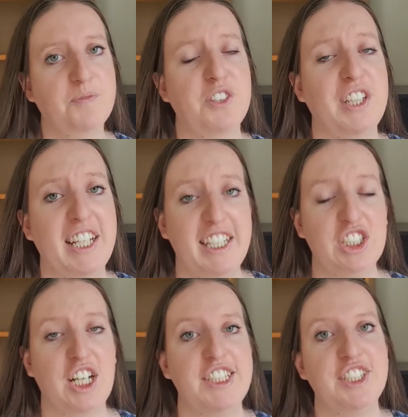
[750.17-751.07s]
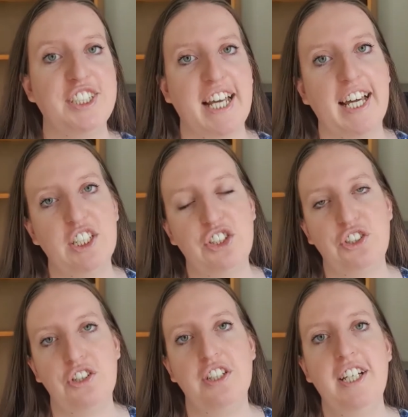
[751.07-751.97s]
So that he changed his
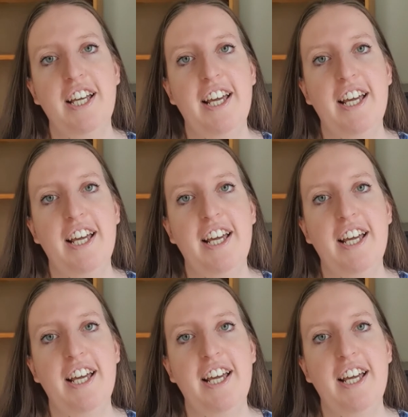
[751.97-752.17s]
attitude,